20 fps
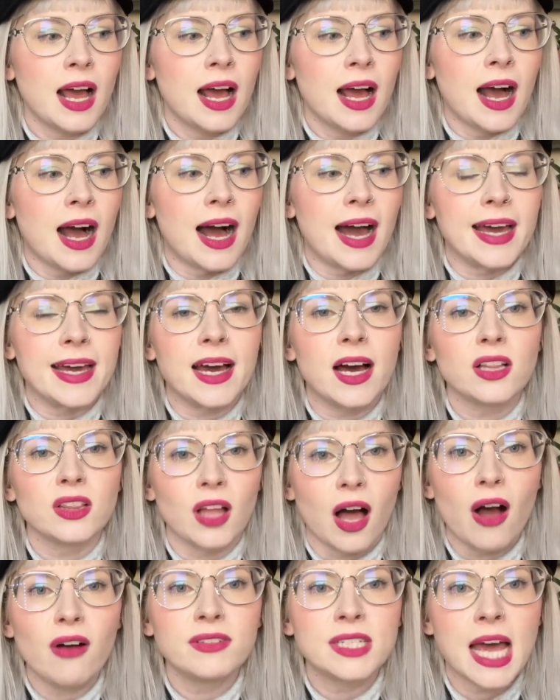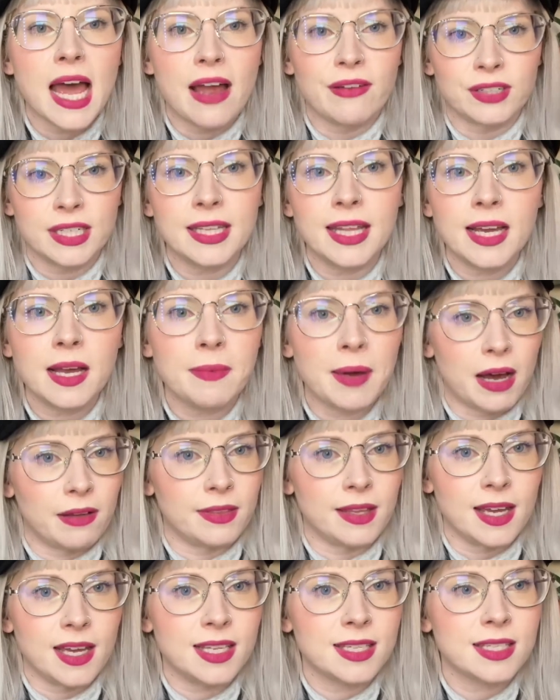I loved everything about
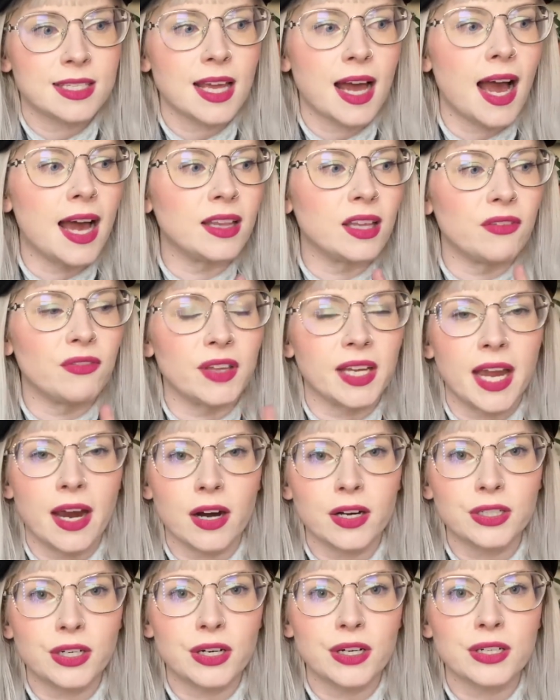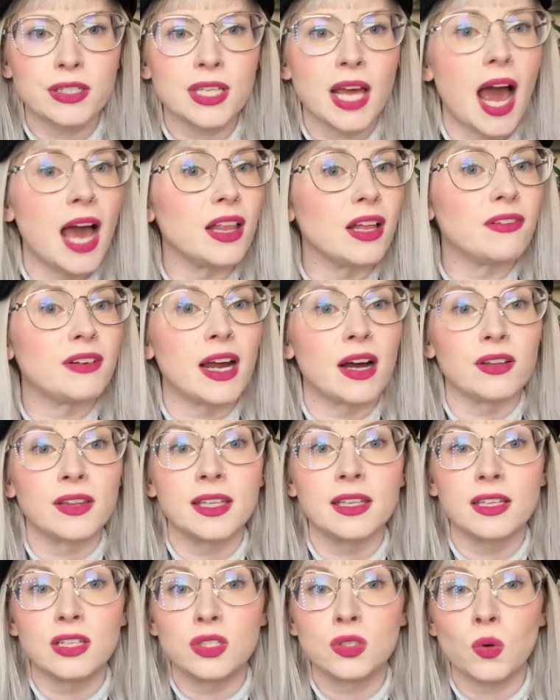this. I loved the characters. I loved how
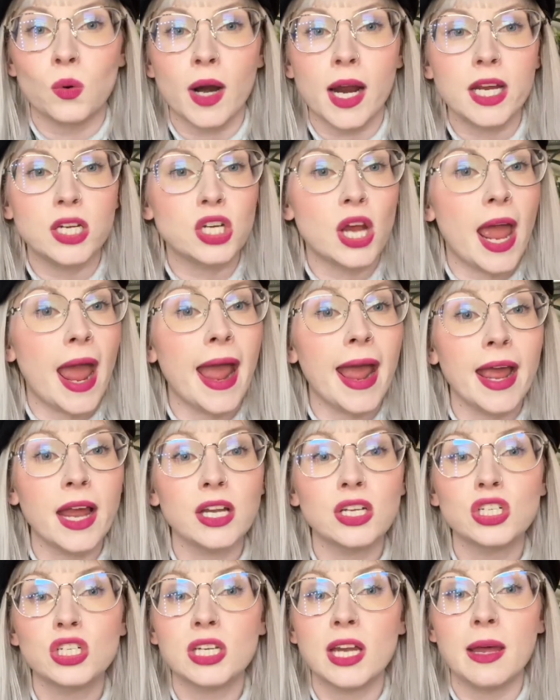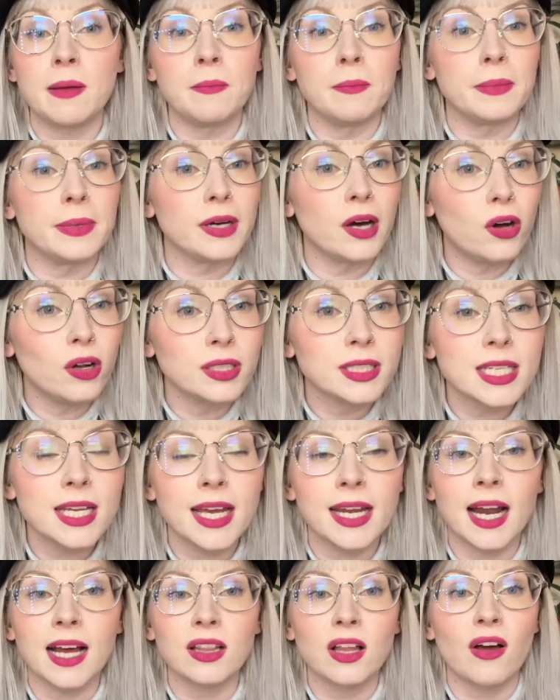the story changed and built.
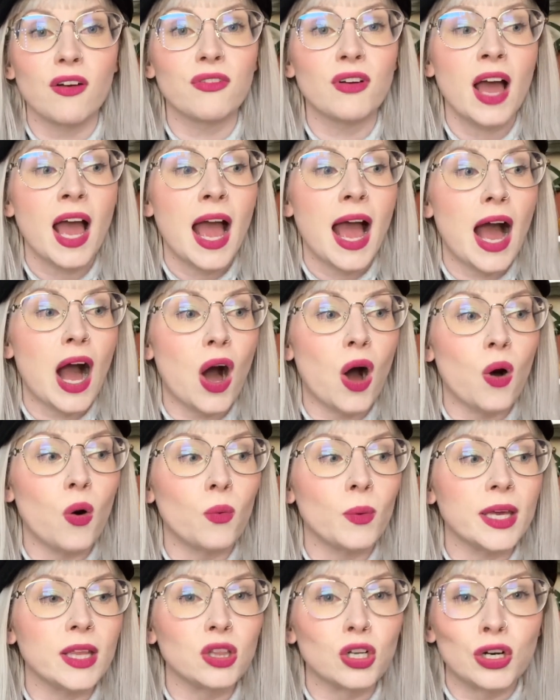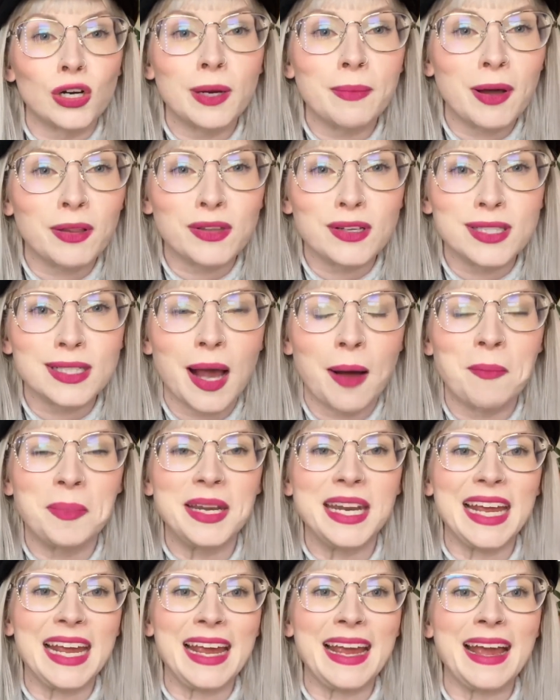And I love how we learn about this
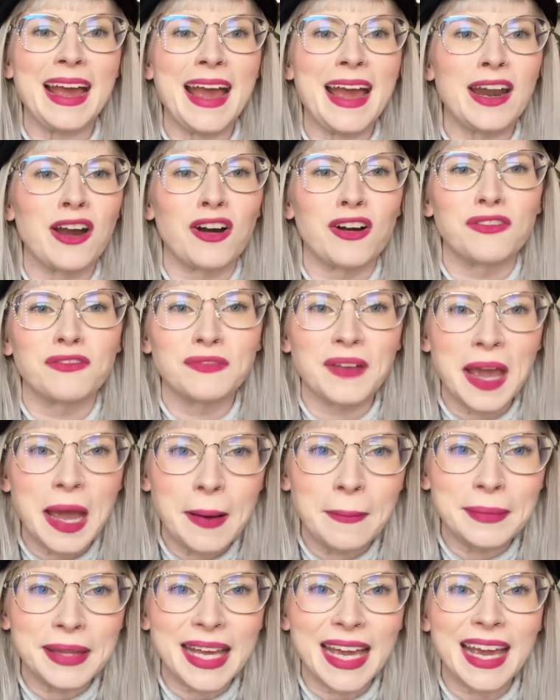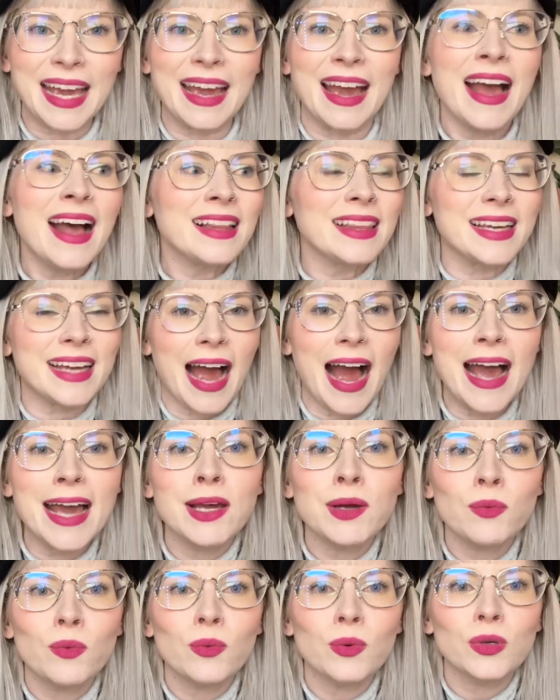company and her family. Like,
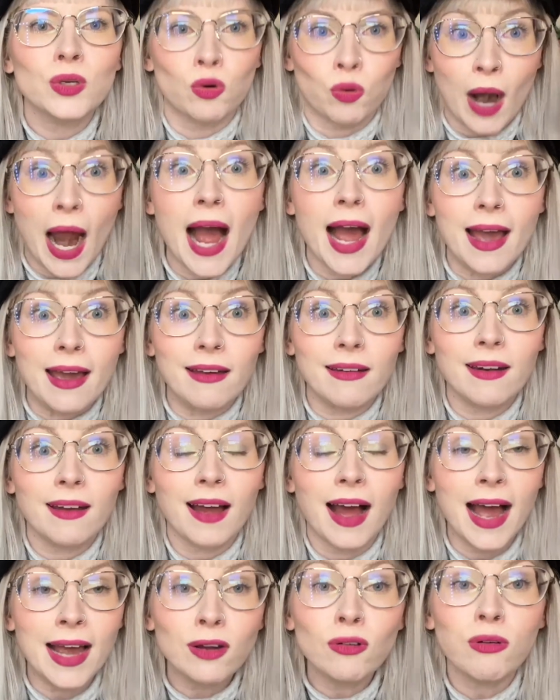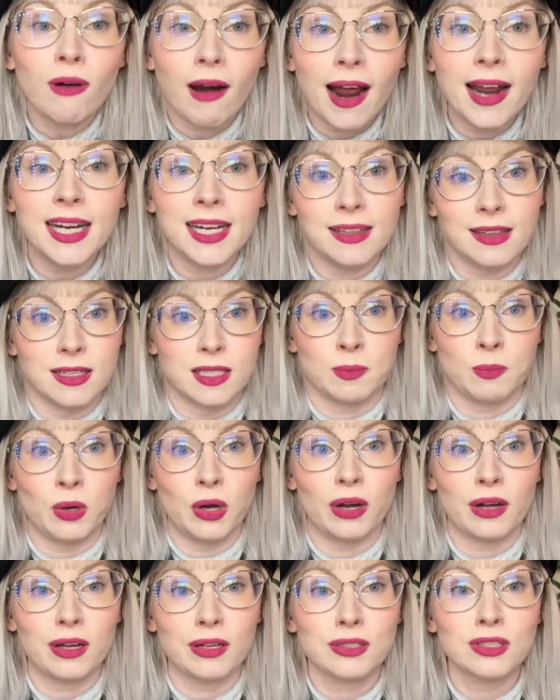I cried in this
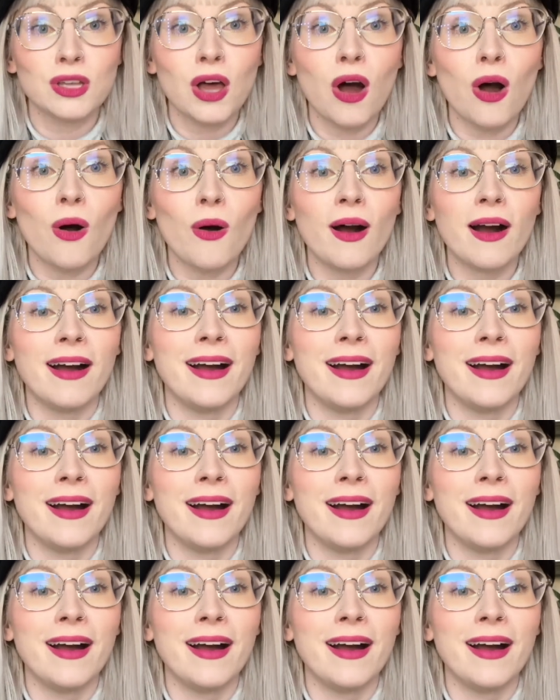book. So